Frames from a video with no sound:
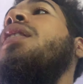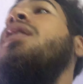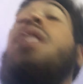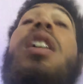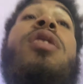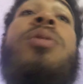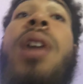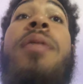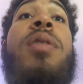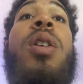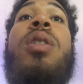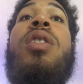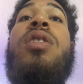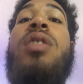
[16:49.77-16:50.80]
that's what I've
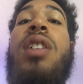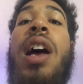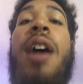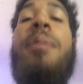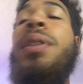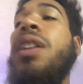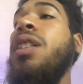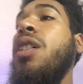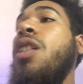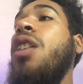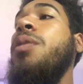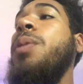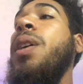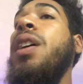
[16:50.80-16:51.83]
noticed. I've been in a
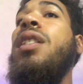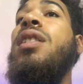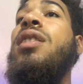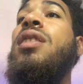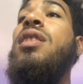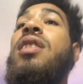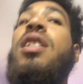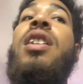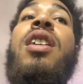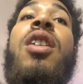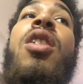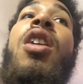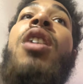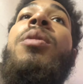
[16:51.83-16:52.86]
car wreck,
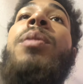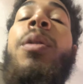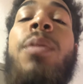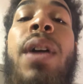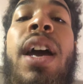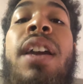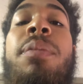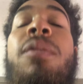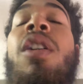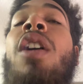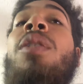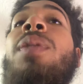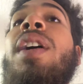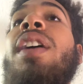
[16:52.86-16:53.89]
a random
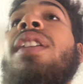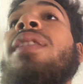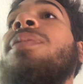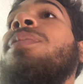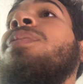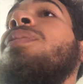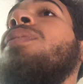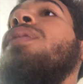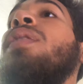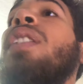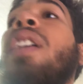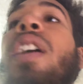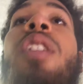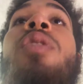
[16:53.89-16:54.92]
car wreck,
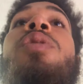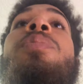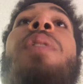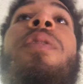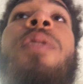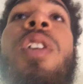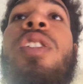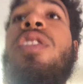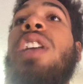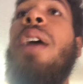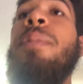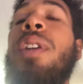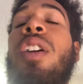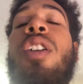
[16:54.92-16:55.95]
and it was my first
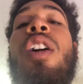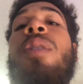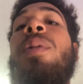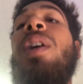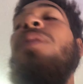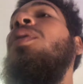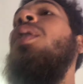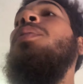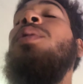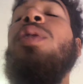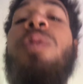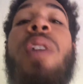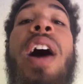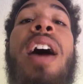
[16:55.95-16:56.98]
time in a car wreck for almost
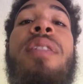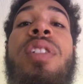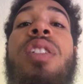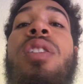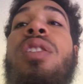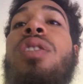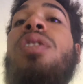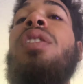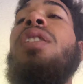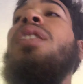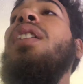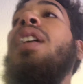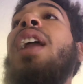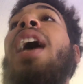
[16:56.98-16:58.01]
5 years,
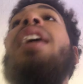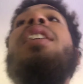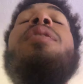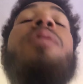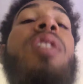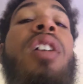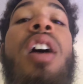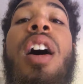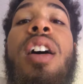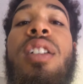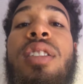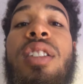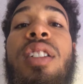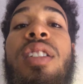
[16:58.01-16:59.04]
and I didn't even cause
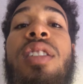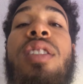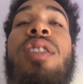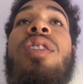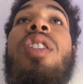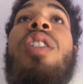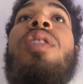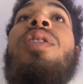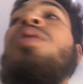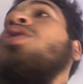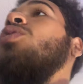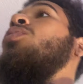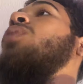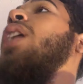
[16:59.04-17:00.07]
this. It
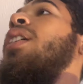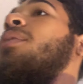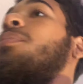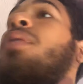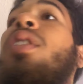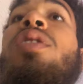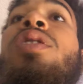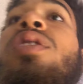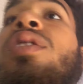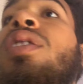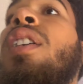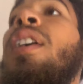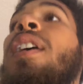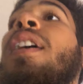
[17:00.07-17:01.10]
was a random person
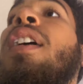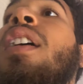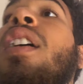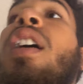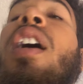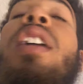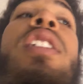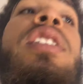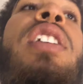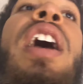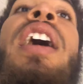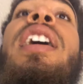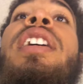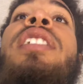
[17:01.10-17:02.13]
on the
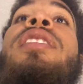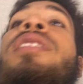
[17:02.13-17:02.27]
side,